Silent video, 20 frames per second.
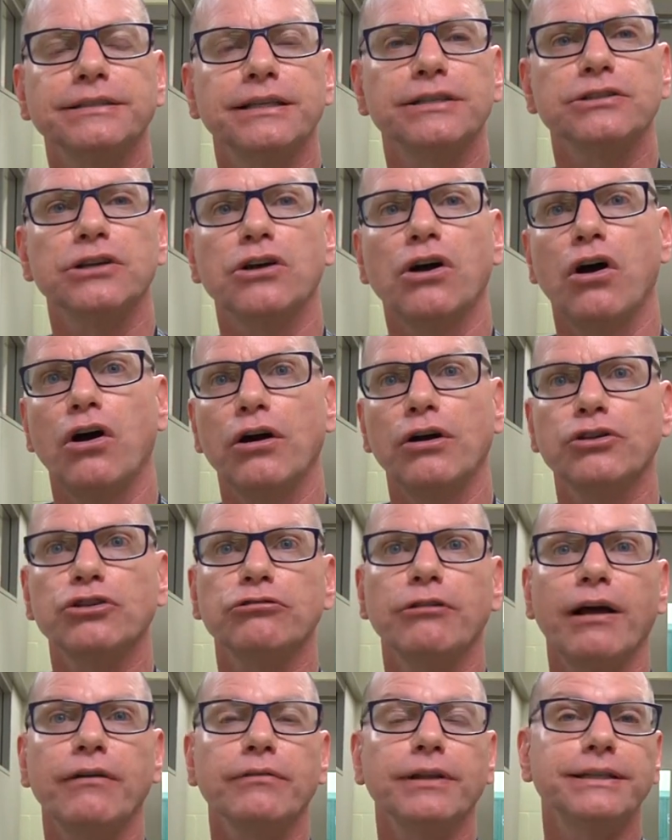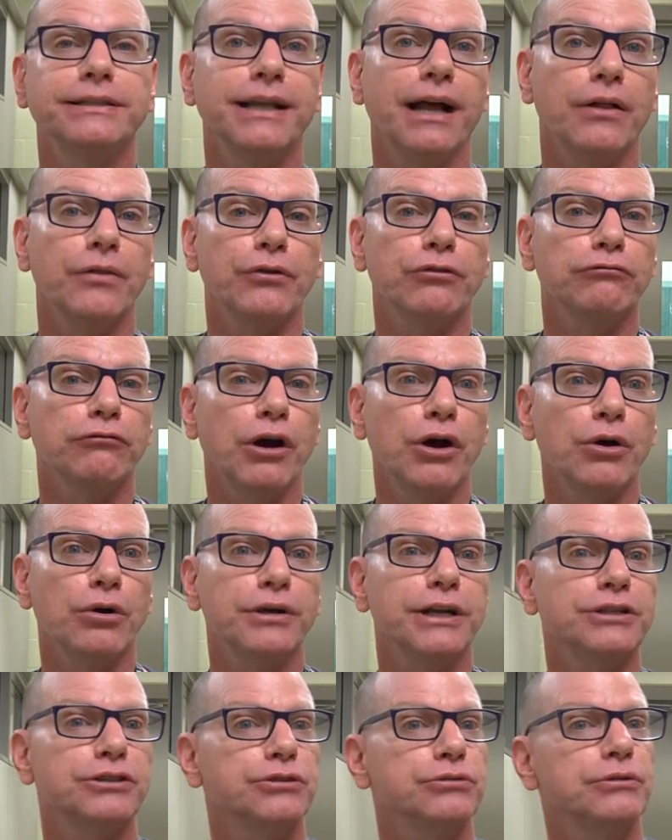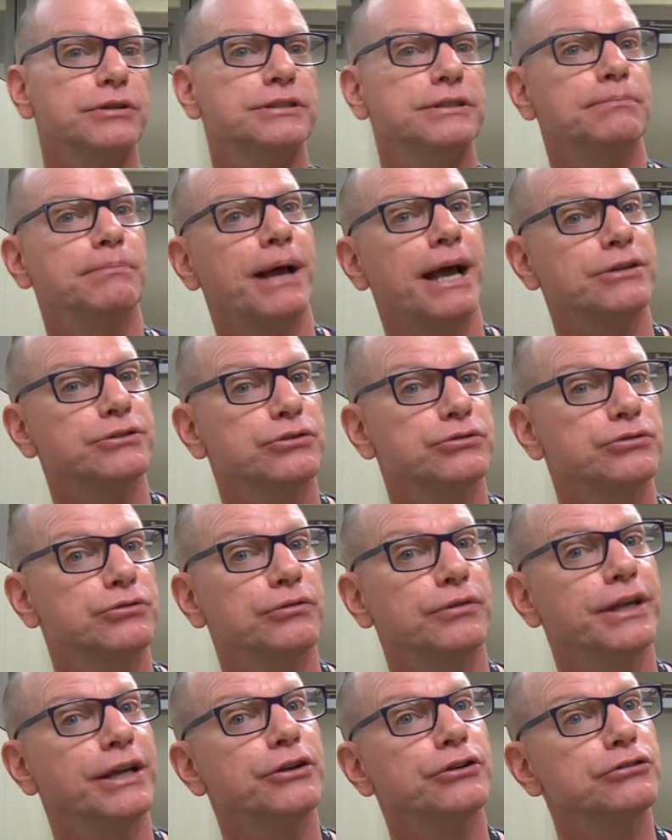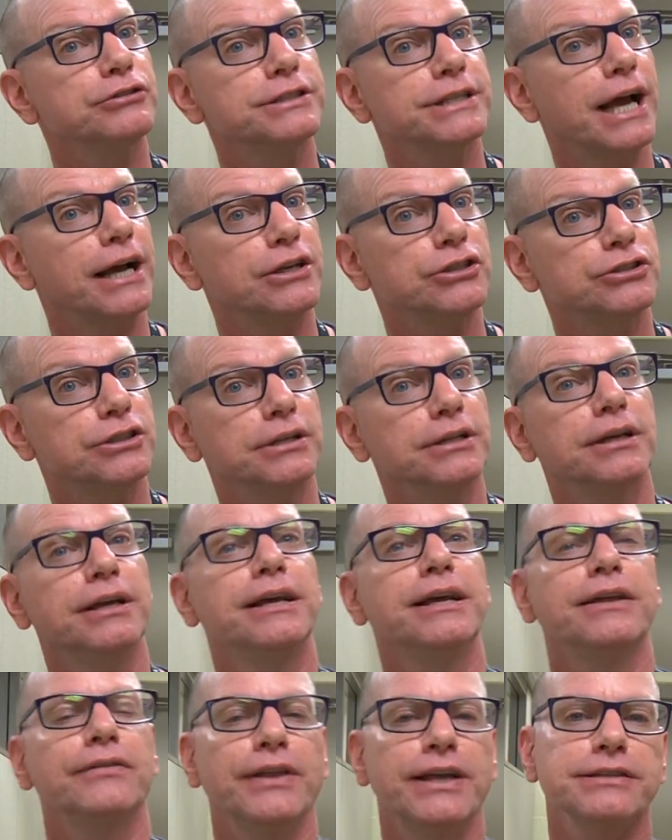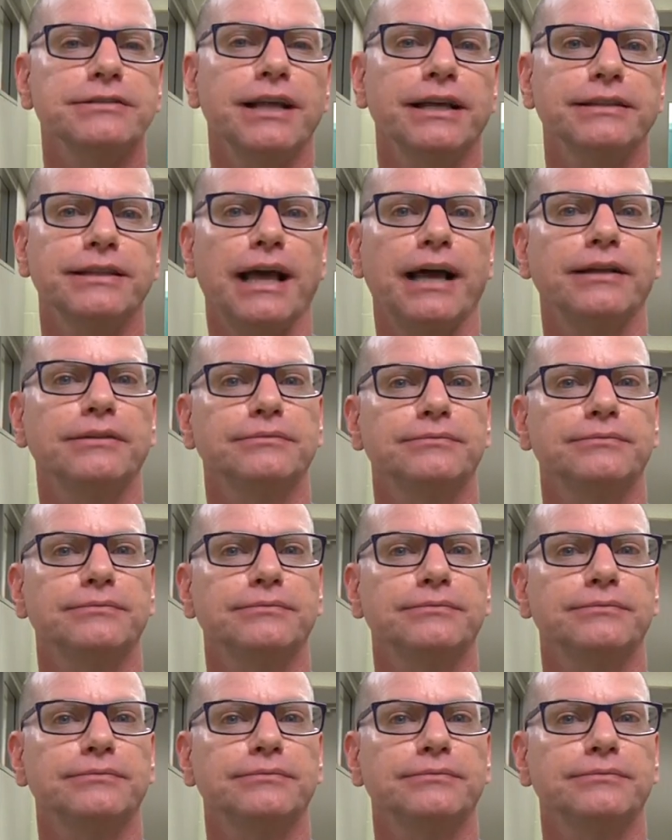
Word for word: is a car traveling down the road as soon as it passes through the intersection? Things like that.